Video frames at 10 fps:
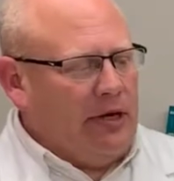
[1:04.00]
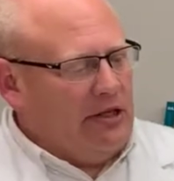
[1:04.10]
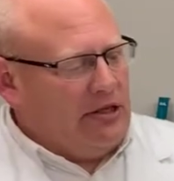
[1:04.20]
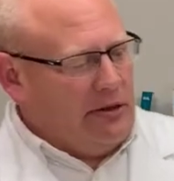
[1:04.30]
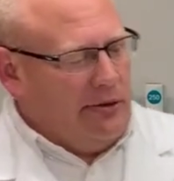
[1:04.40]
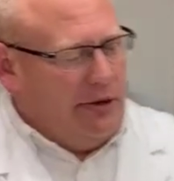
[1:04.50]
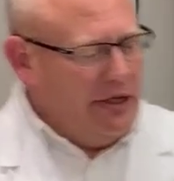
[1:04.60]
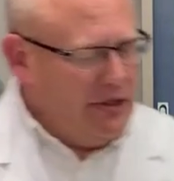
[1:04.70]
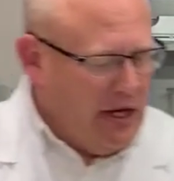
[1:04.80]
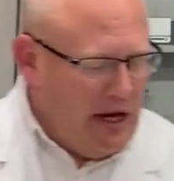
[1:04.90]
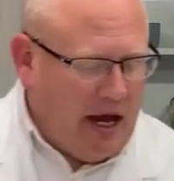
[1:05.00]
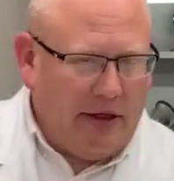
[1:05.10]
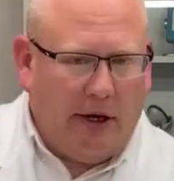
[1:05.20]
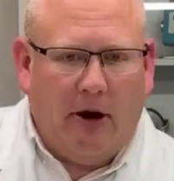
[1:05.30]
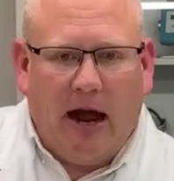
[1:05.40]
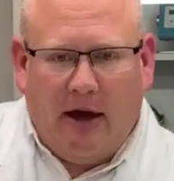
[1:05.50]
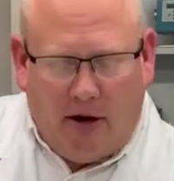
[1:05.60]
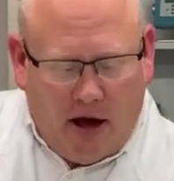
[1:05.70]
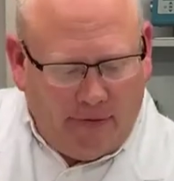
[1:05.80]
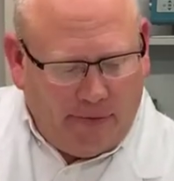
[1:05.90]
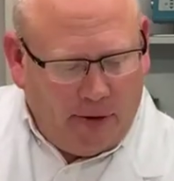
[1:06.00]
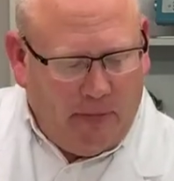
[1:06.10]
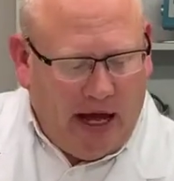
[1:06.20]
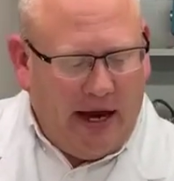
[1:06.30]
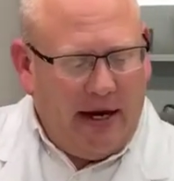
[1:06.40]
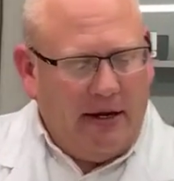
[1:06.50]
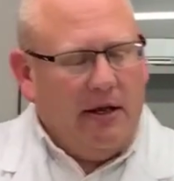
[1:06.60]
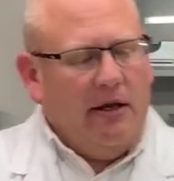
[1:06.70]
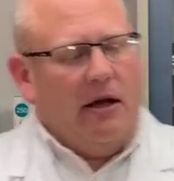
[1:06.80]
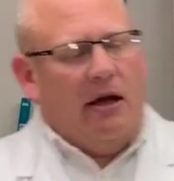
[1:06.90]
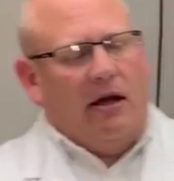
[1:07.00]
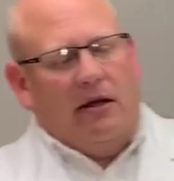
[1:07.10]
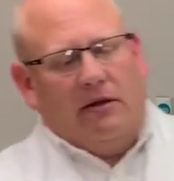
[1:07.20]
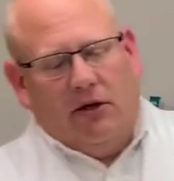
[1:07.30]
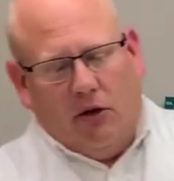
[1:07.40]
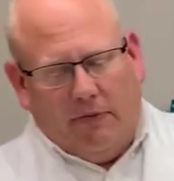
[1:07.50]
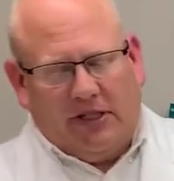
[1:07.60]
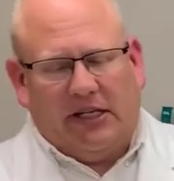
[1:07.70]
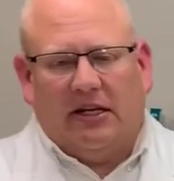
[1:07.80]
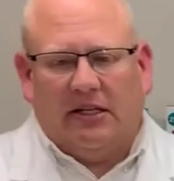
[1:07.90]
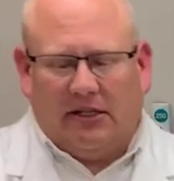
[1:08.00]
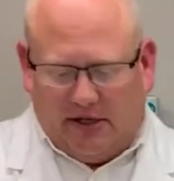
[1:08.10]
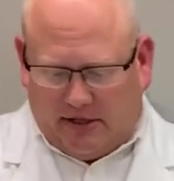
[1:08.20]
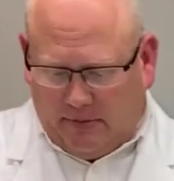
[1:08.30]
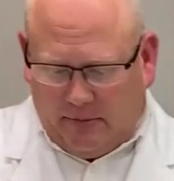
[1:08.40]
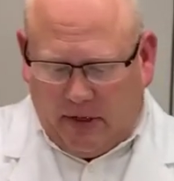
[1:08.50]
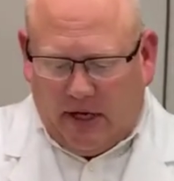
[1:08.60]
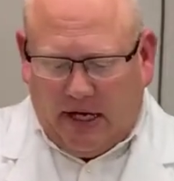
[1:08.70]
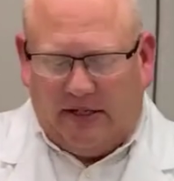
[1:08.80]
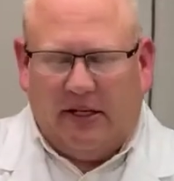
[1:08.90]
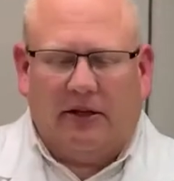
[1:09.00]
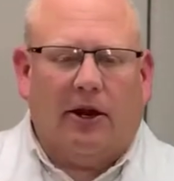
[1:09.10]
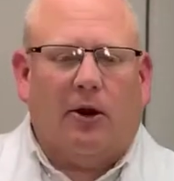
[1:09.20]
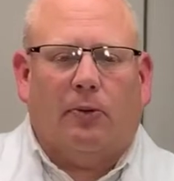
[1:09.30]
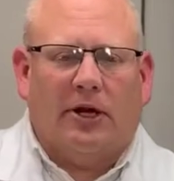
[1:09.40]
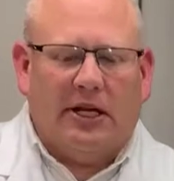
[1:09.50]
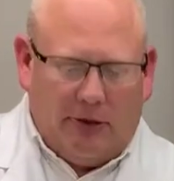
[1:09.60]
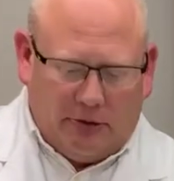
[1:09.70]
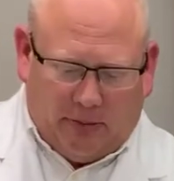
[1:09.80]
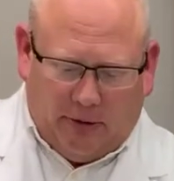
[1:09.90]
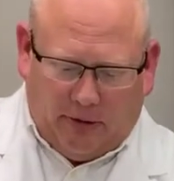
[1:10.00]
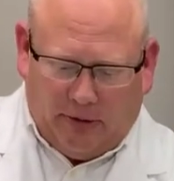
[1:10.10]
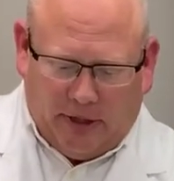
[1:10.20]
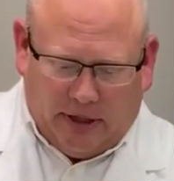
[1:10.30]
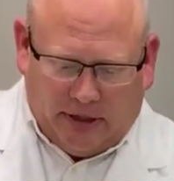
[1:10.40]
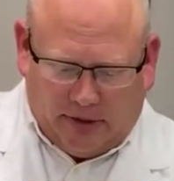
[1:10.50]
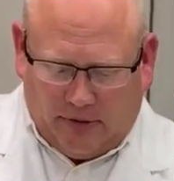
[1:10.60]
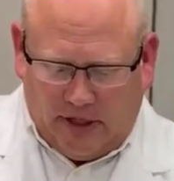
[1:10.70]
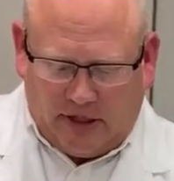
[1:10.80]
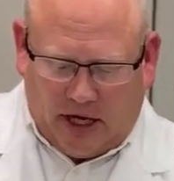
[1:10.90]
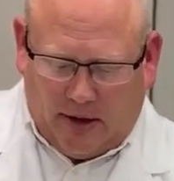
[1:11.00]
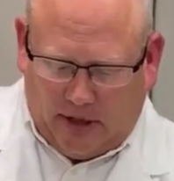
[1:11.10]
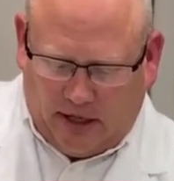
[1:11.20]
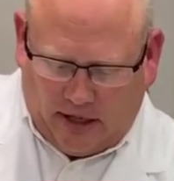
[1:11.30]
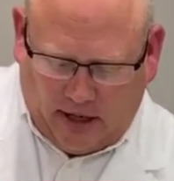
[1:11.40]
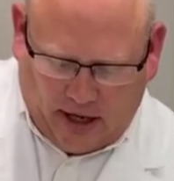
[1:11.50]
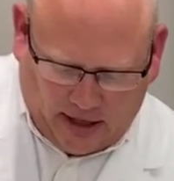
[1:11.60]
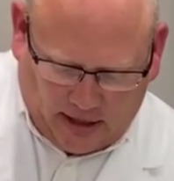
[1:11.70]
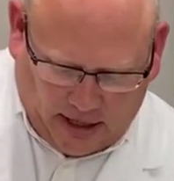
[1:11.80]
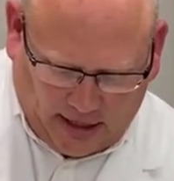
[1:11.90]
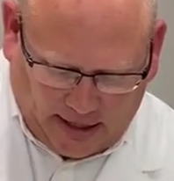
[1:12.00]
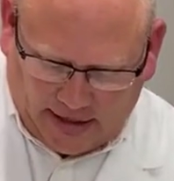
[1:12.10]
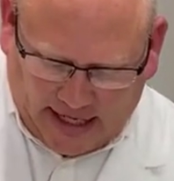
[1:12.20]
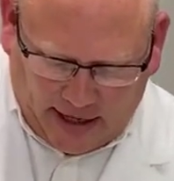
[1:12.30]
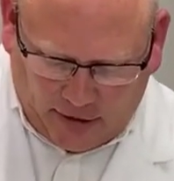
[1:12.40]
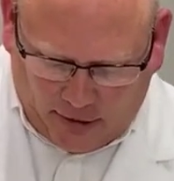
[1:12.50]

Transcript: slurries that are offered by the Novacina system is that they are reusable. So these come in a container.